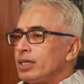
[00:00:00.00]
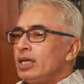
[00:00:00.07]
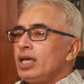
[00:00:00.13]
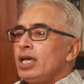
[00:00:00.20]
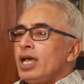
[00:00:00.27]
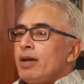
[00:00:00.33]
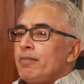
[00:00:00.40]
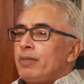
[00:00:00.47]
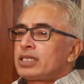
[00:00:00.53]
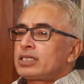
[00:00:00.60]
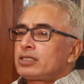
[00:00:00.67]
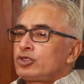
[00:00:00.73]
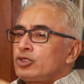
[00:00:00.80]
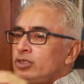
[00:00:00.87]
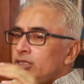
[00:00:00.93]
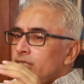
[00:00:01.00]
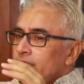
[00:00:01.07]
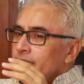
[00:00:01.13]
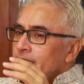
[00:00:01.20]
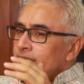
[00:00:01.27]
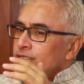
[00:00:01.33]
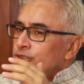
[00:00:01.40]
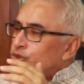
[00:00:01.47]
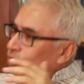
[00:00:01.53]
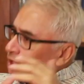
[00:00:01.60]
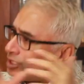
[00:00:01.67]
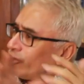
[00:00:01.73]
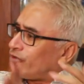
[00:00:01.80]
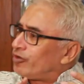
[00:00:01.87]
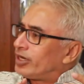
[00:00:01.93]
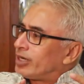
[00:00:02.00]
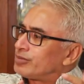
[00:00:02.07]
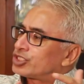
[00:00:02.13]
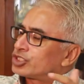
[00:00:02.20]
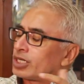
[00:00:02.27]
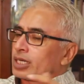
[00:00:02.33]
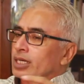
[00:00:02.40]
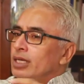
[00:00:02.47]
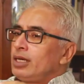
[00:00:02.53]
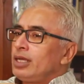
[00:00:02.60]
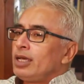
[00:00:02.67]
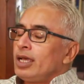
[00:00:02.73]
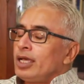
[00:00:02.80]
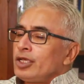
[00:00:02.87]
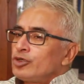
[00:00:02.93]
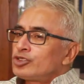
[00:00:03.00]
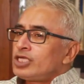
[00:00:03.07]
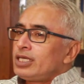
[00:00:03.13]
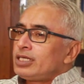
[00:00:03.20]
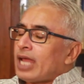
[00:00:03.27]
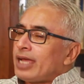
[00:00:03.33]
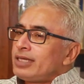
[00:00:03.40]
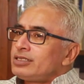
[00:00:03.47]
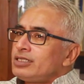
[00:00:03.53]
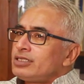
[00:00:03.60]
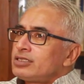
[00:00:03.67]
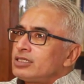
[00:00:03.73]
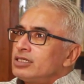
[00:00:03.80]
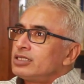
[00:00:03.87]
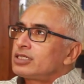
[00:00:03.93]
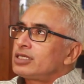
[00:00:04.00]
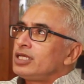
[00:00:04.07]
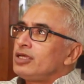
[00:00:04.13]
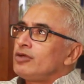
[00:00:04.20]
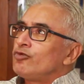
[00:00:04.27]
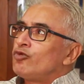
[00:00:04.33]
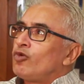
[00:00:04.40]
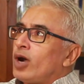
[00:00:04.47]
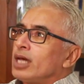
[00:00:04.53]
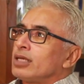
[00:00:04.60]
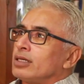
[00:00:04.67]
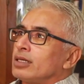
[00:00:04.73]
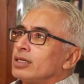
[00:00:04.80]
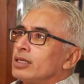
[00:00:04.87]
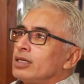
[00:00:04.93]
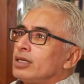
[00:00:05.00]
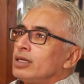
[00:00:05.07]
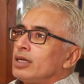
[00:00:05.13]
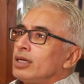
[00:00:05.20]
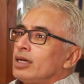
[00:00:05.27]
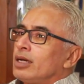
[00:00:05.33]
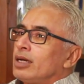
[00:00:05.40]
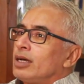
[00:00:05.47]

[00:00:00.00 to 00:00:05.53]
people, but in during the freedom struggle, you see, in 1931